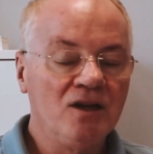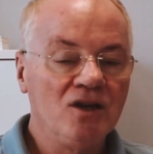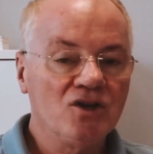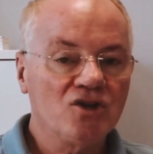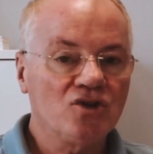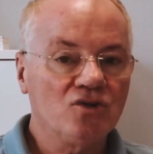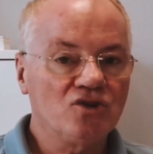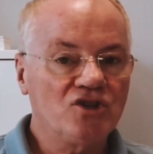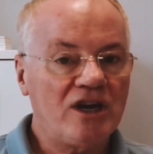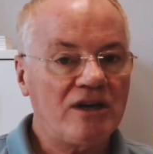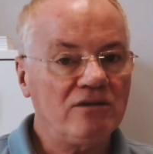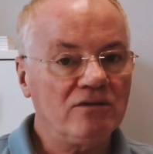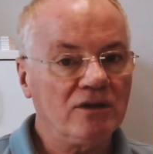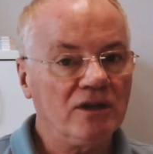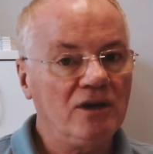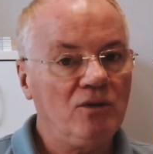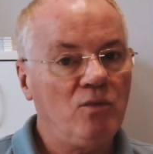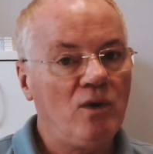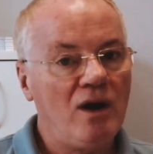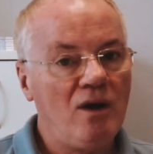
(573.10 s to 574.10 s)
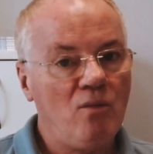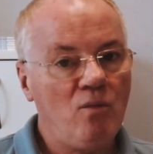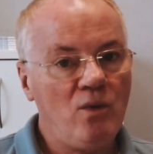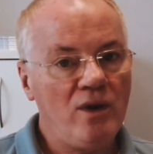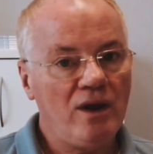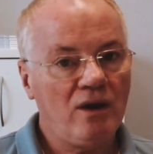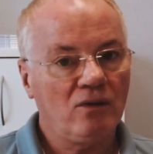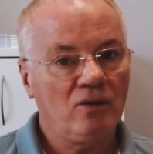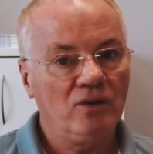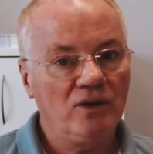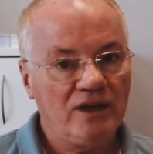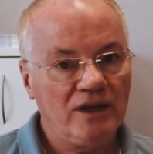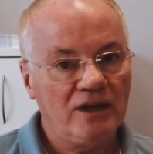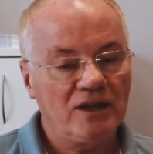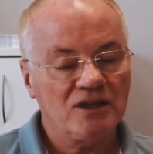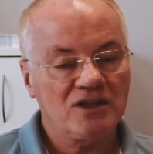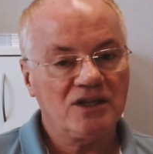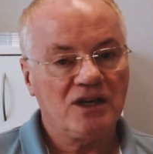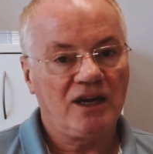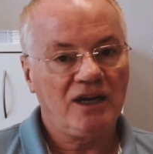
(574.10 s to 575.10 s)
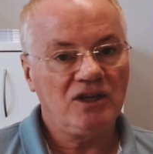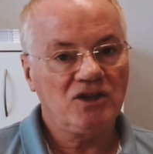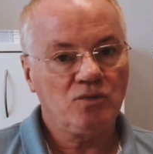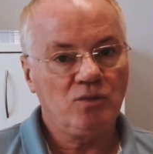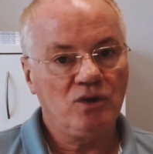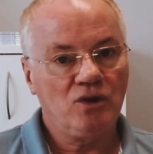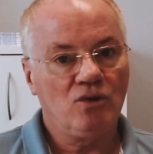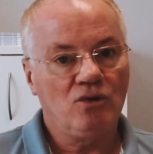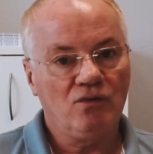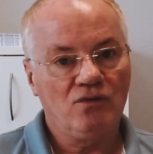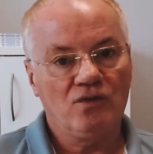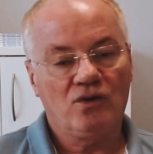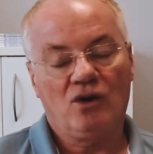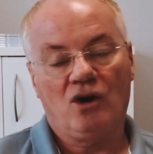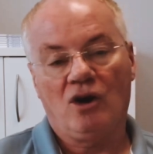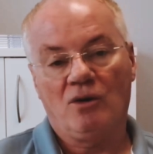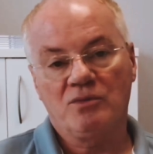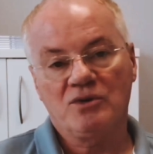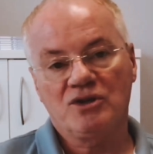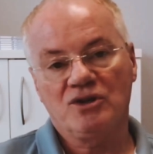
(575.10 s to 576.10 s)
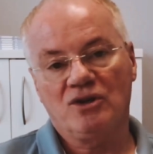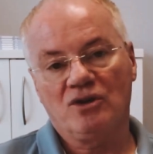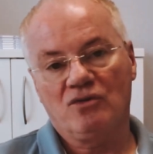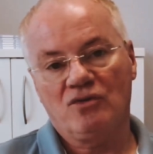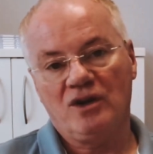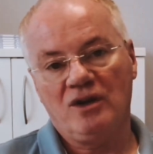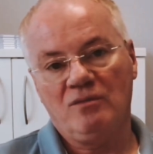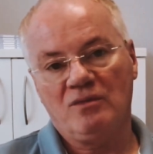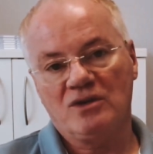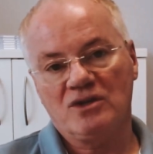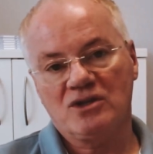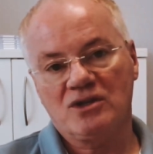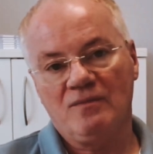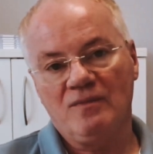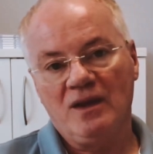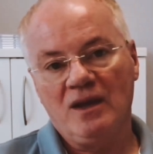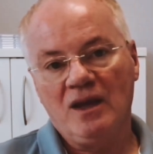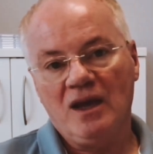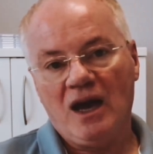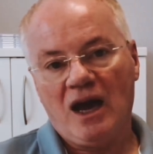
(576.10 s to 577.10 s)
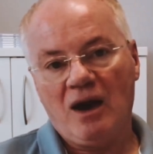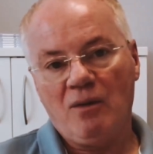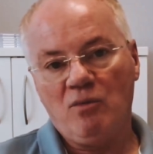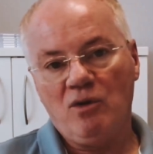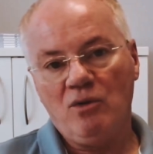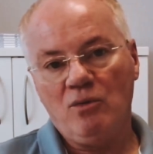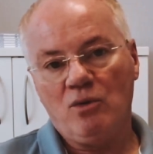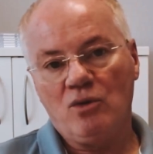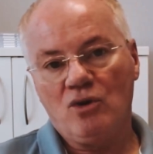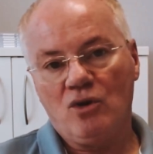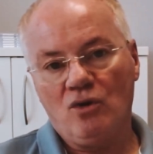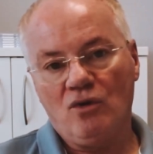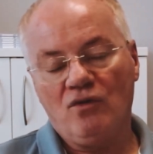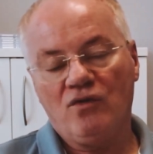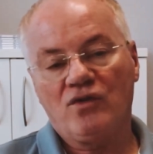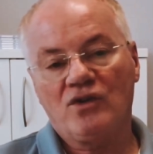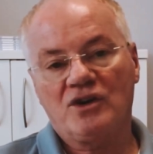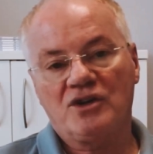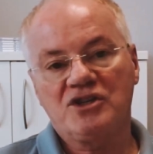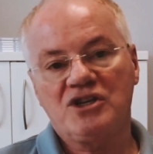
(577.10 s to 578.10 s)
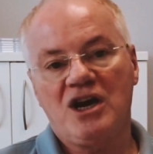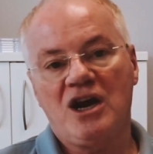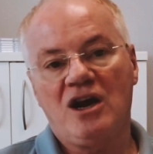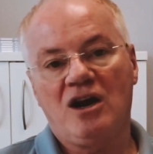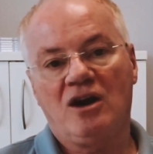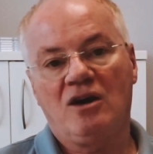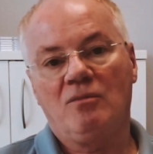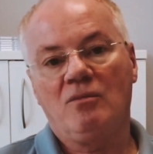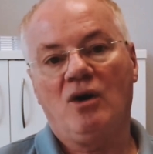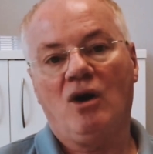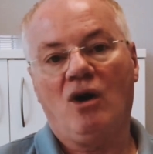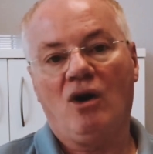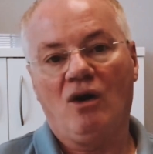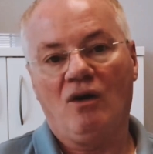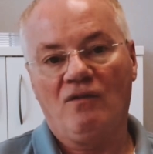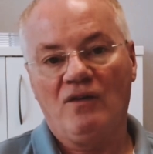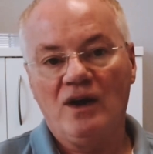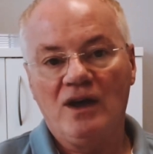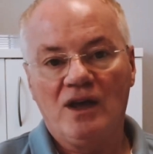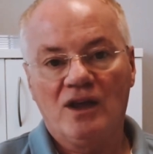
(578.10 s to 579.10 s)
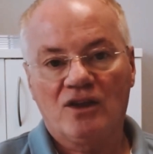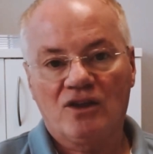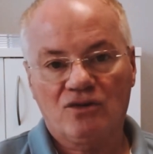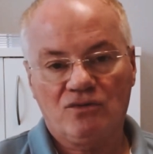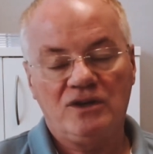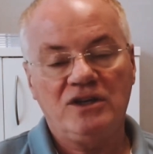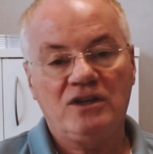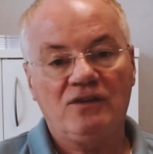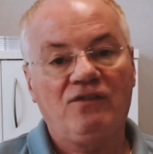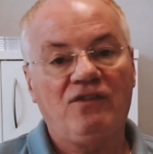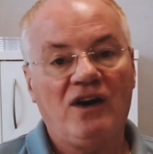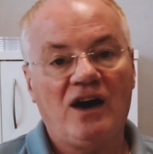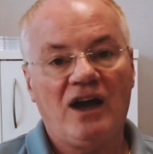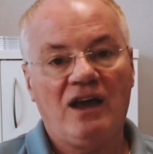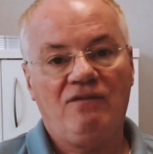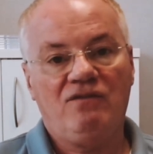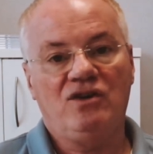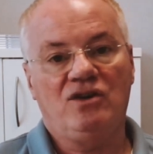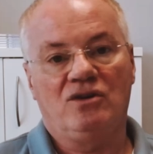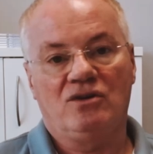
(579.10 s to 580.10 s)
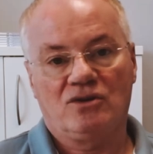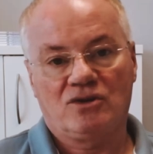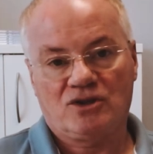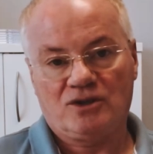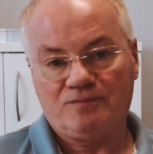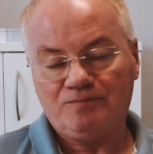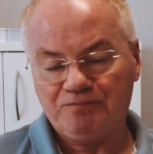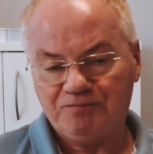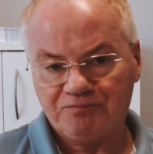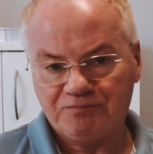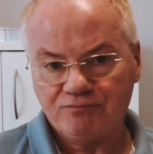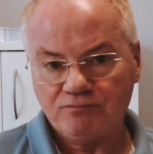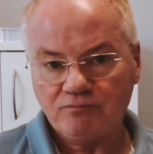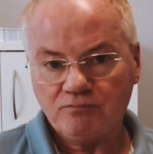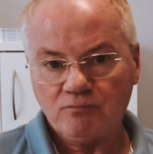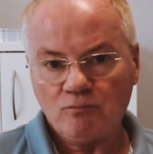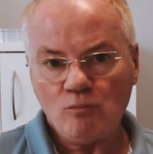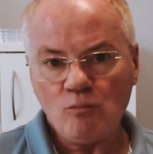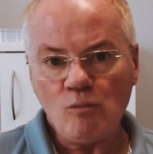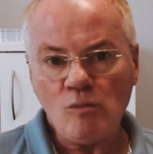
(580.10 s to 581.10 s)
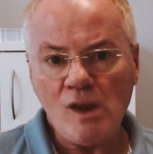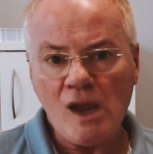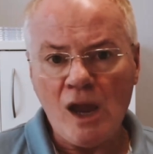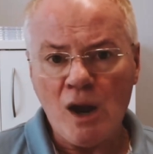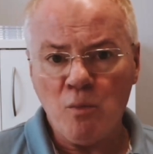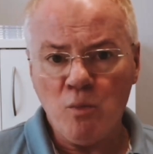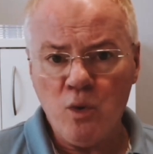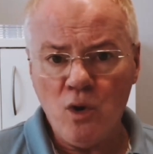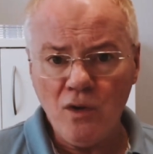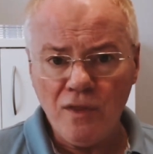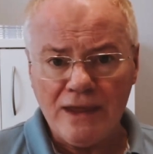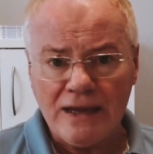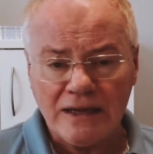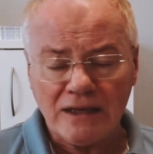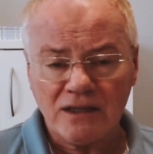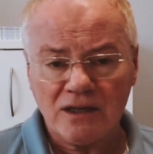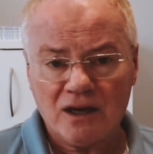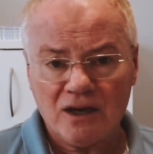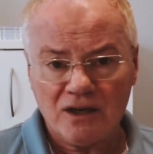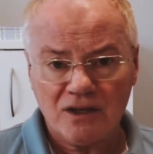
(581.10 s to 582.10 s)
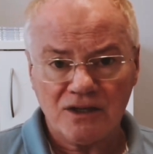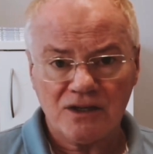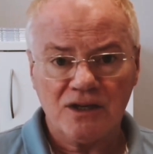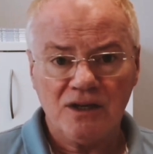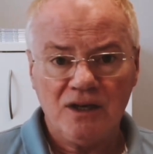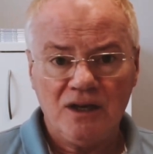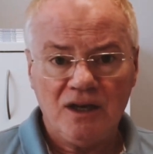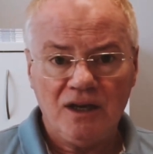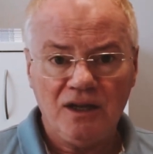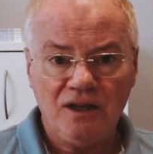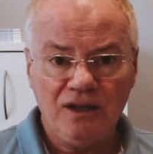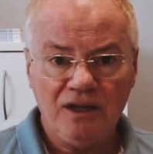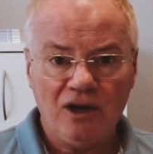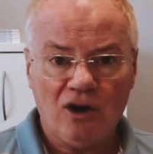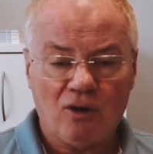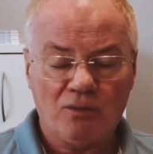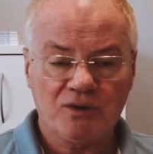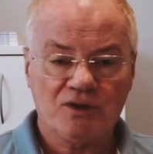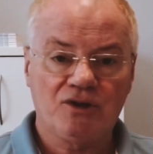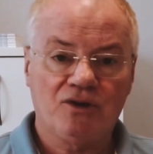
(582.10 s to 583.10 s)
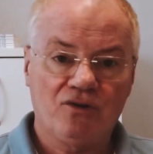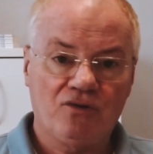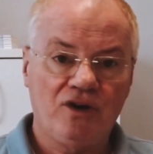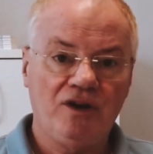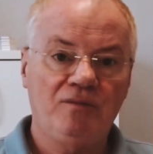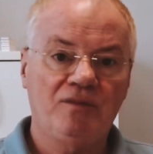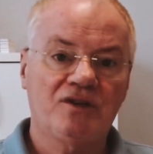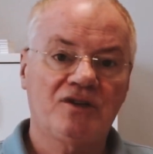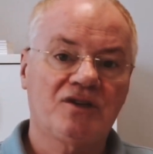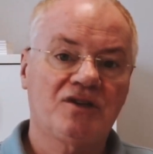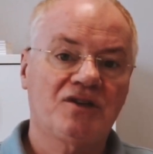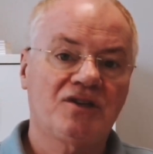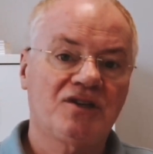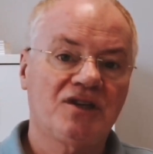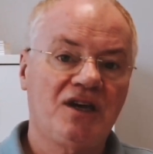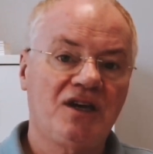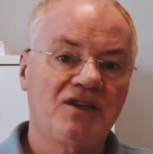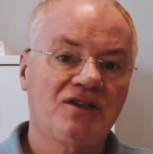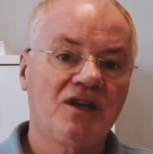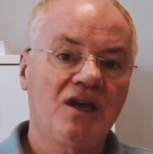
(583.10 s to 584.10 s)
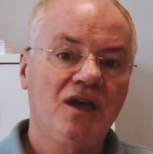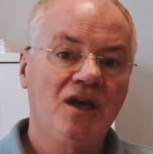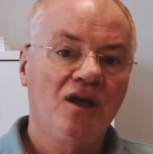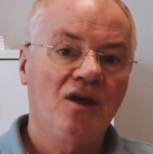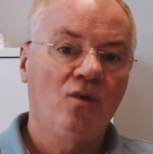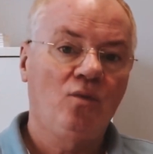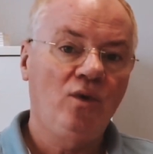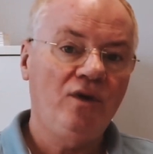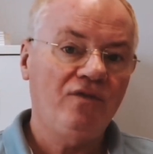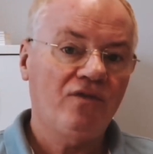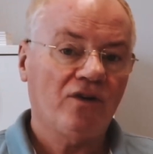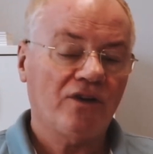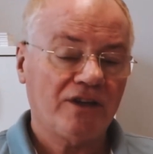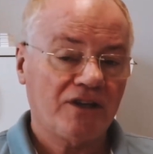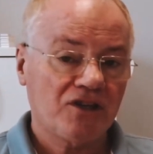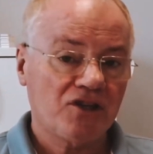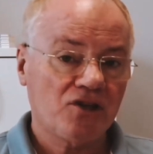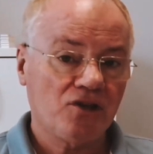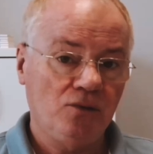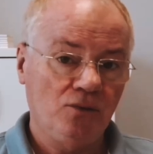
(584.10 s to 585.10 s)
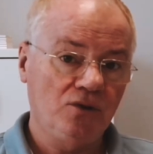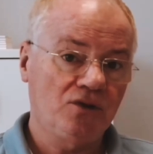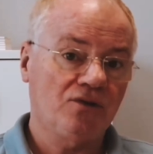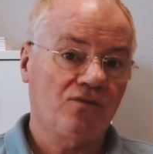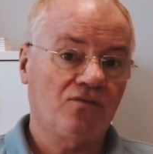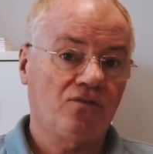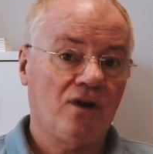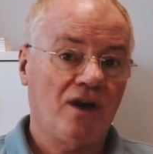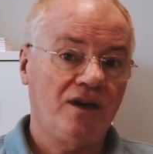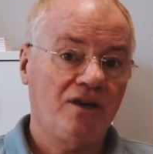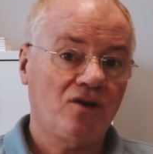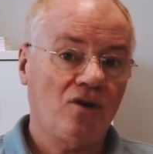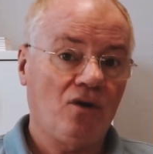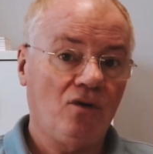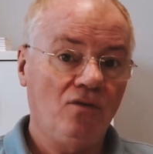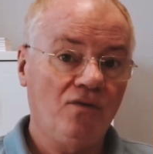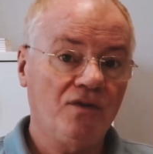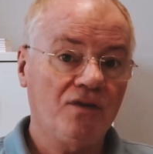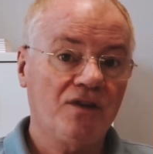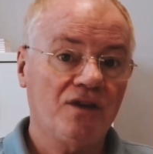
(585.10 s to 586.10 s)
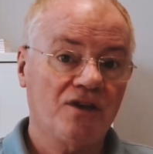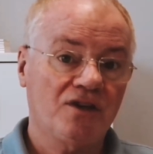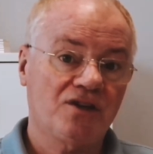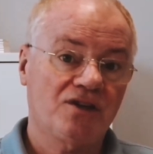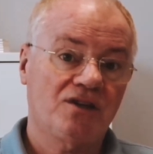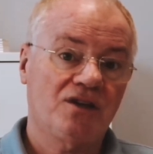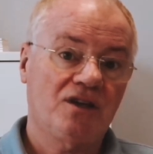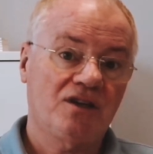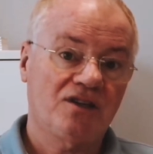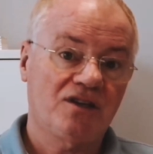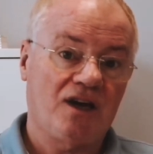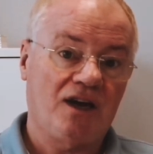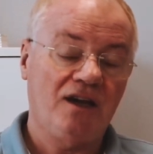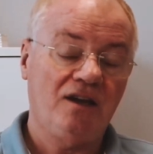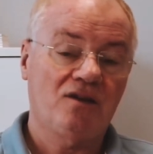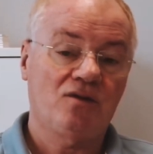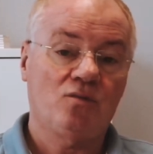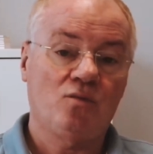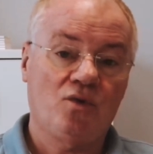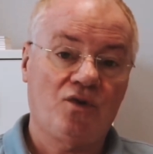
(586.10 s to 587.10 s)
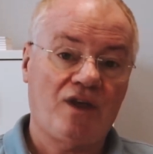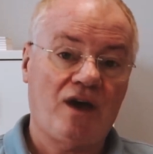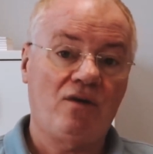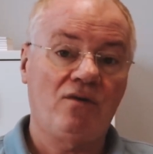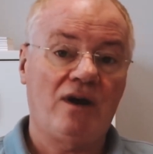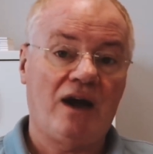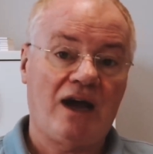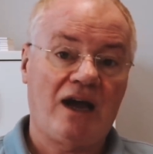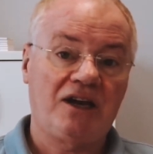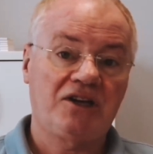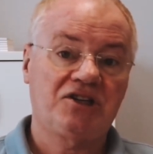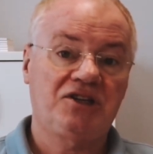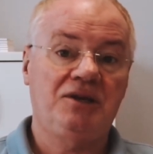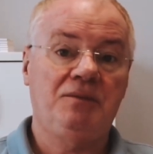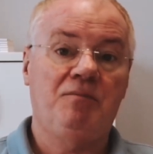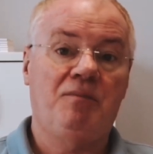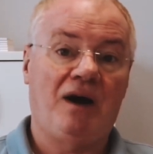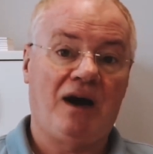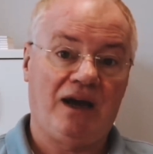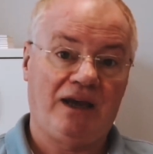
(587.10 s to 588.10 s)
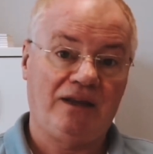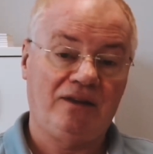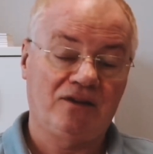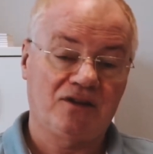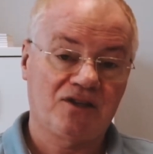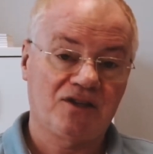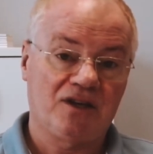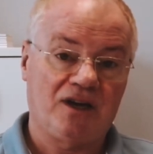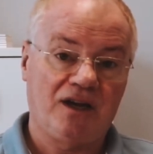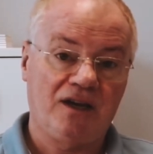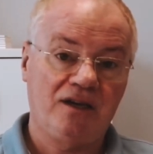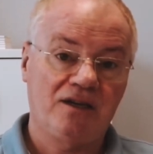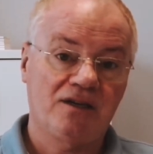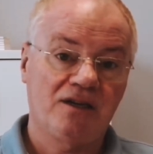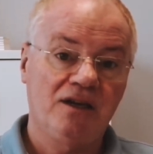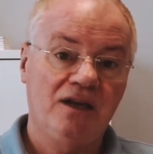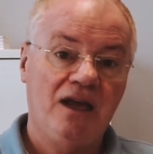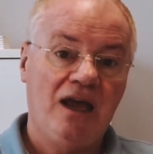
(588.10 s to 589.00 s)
So generally when we are looking at sites, we go for option agreements, and we will go for a term of 3 to 5 years. And what that does in the option agreements, it says we've got the exclusive right over this site without actually buying the site,